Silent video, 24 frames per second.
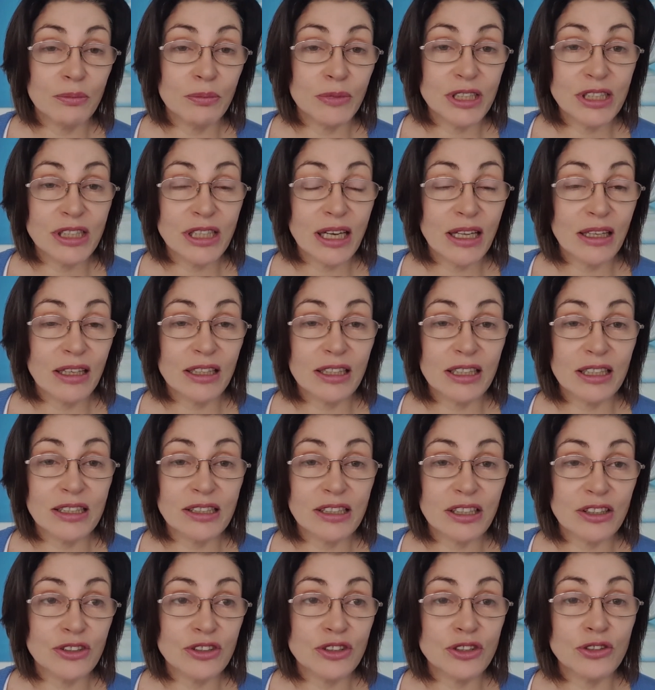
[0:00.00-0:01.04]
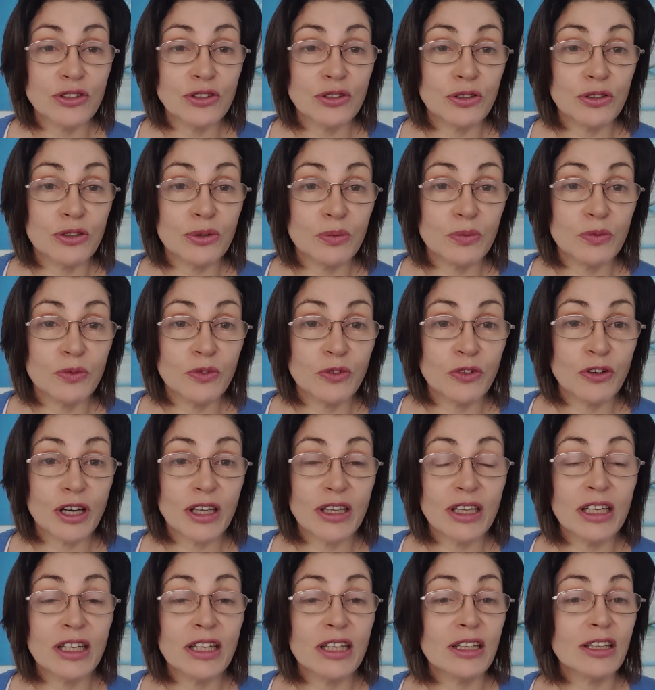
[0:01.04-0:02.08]
modalities. I used to do them for
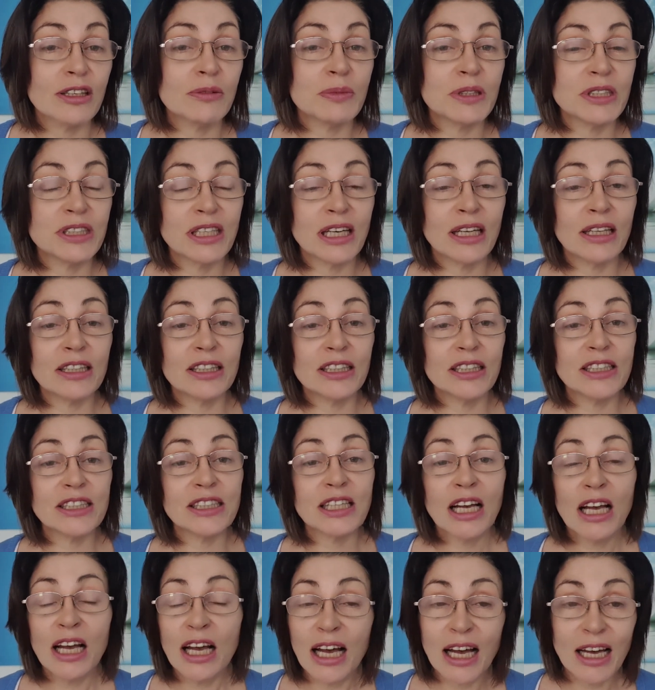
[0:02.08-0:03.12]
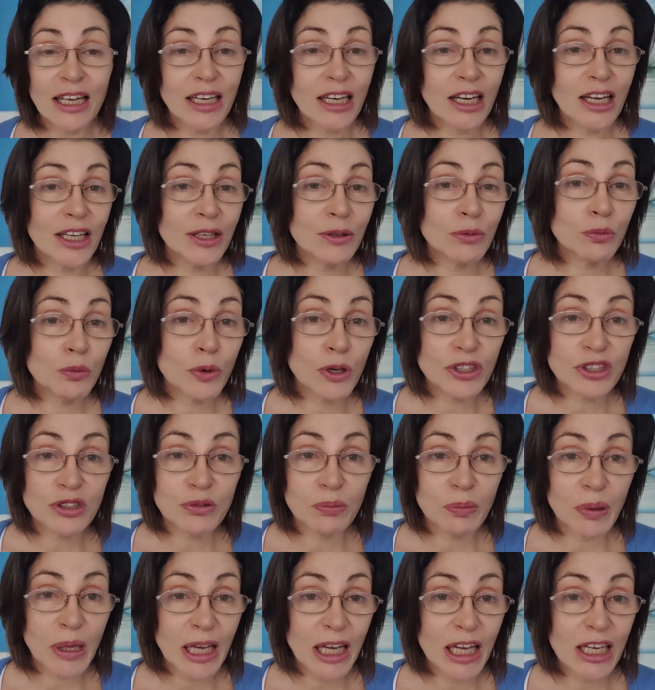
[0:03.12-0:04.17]
other healing modalities, and I
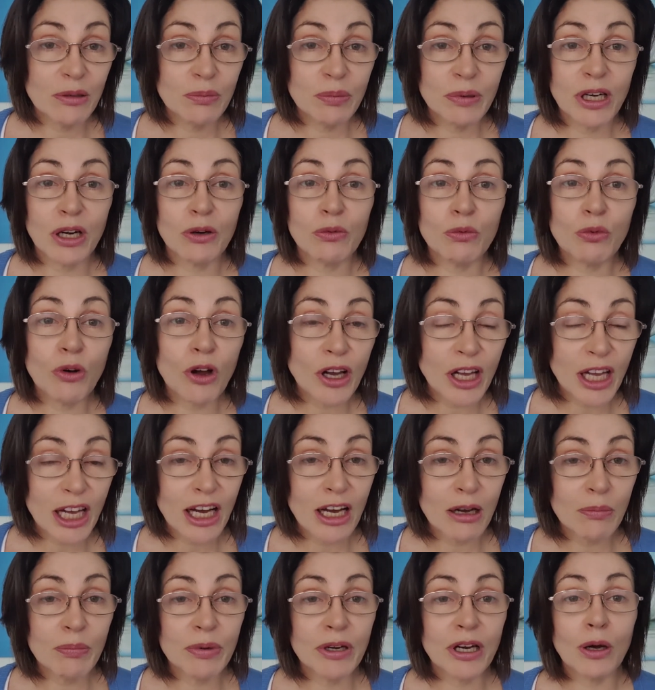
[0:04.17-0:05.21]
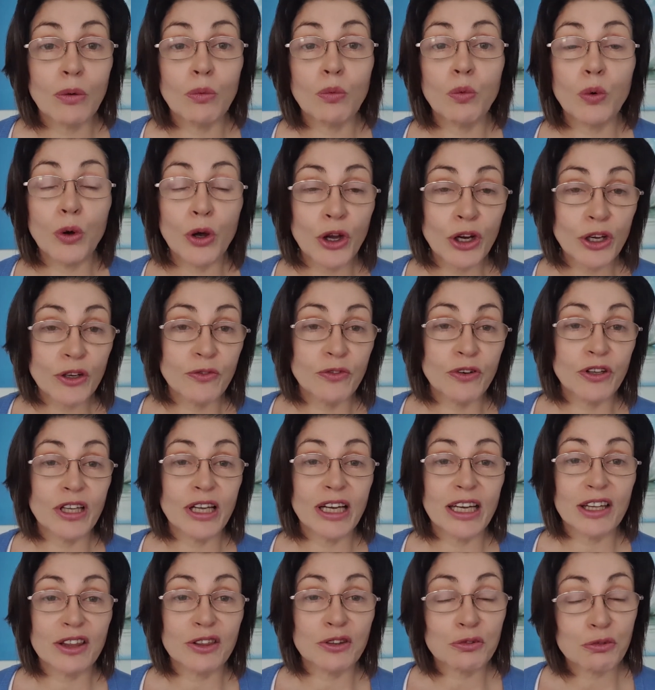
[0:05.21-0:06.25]
wasn't paid, but I'd rock up and I worked for
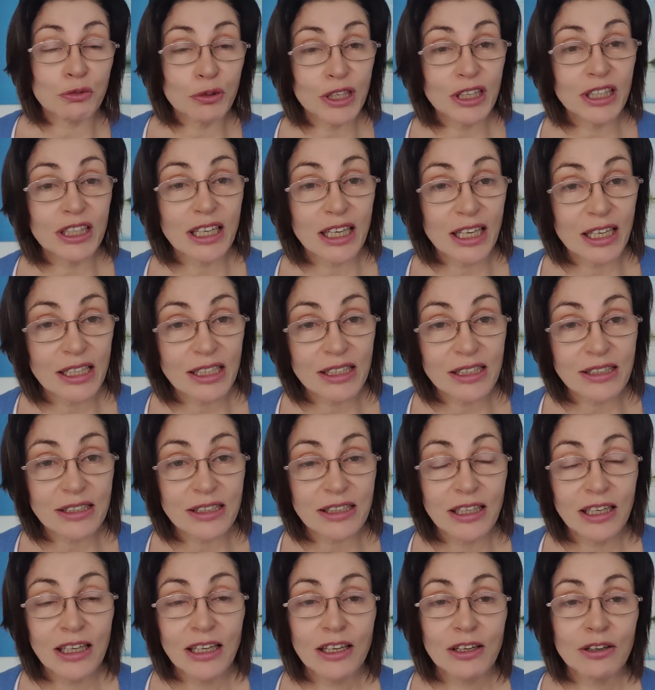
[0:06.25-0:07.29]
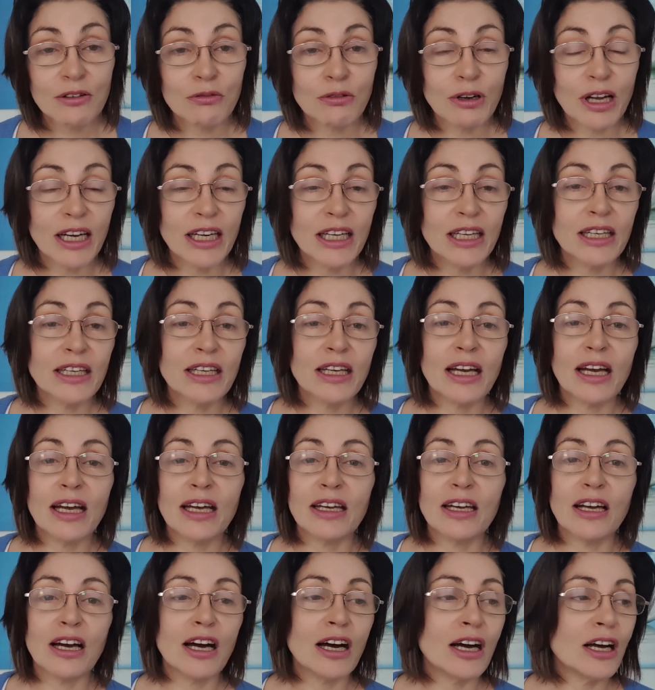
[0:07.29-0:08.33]
like 3 days running,
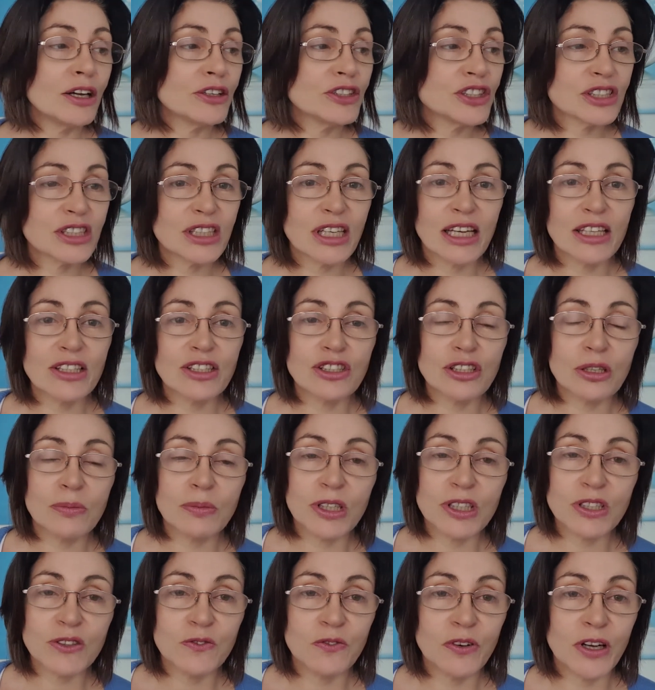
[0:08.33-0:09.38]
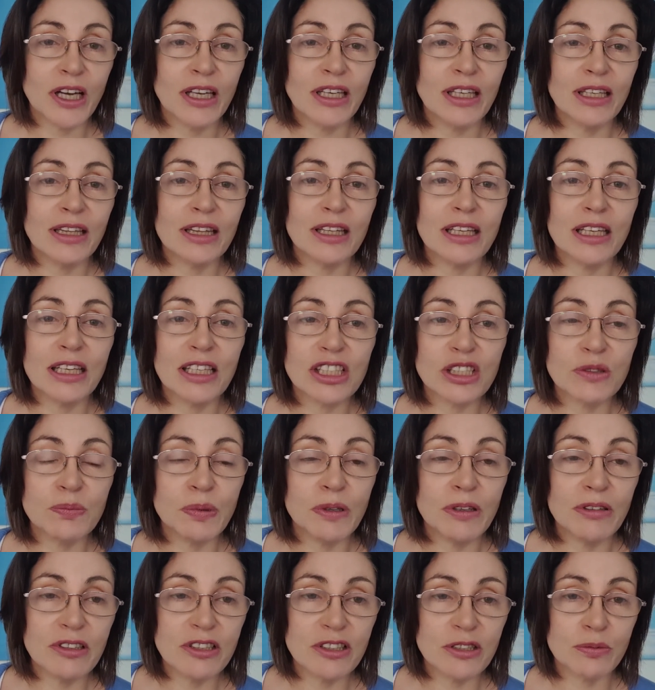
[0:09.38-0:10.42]
and I just had so much fun. The
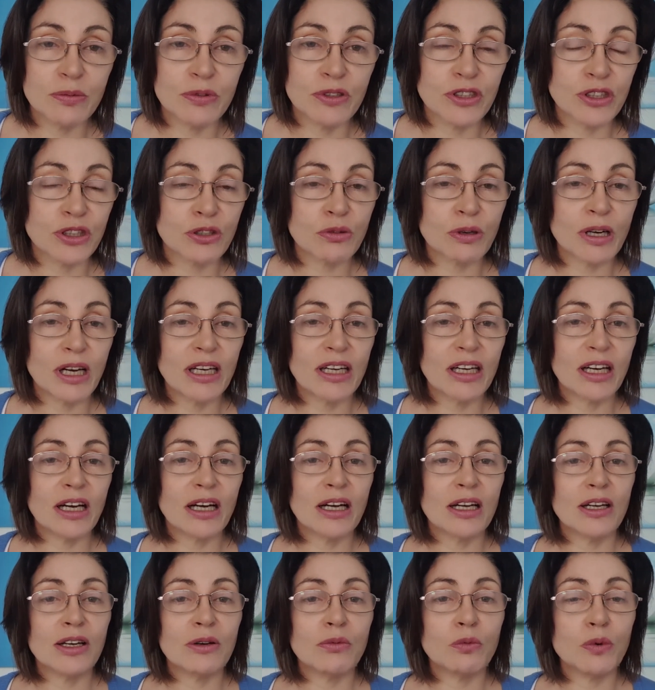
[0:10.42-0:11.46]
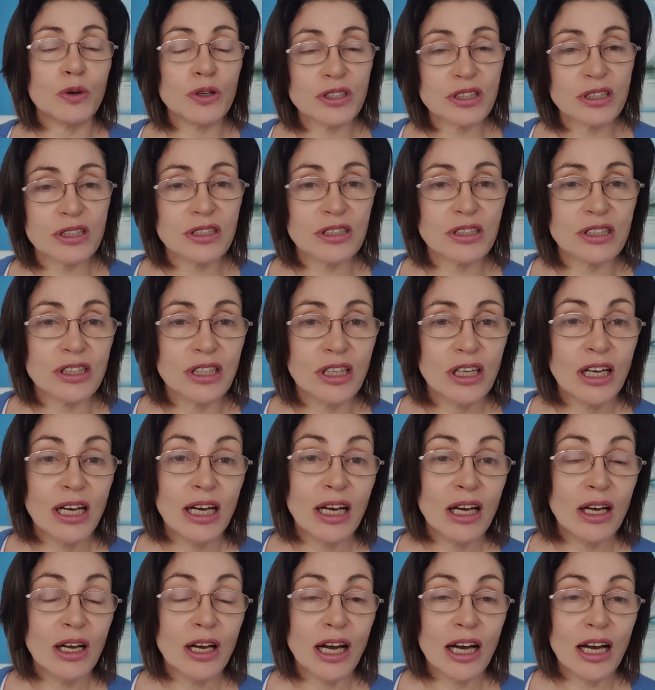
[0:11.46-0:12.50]
experience was great. I wasn't
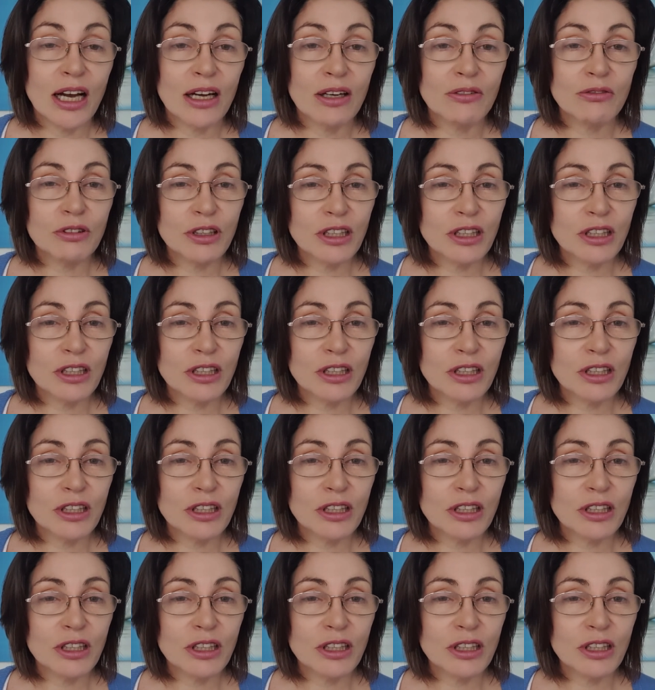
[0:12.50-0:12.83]
I